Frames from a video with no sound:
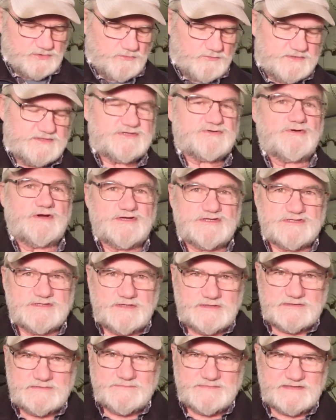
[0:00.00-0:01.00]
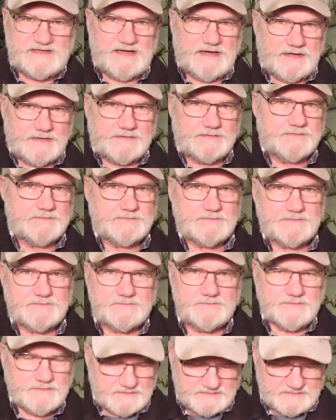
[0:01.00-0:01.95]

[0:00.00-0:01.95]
no restriction on them in Canada, you know,